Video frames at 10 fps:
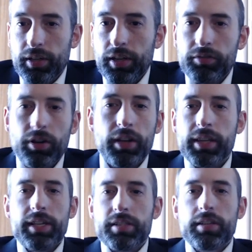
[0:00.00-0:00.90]
Rather,
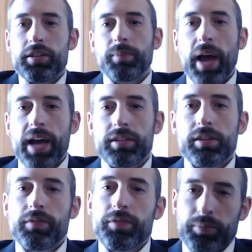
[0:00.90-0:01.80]
these are just matters
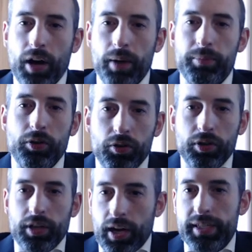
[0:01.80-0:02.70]
of the proper
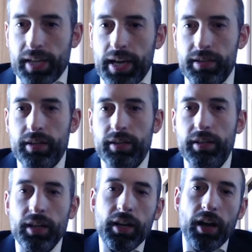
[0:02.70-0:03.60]
organization
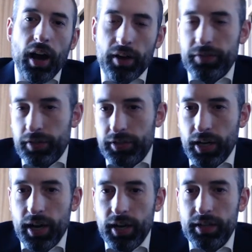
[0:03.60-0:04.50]
of the
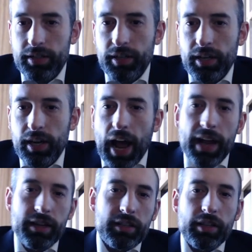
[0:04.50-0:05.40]
church
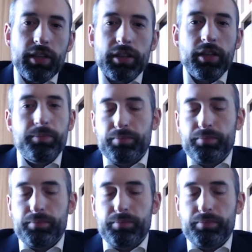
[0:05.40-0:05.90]
and the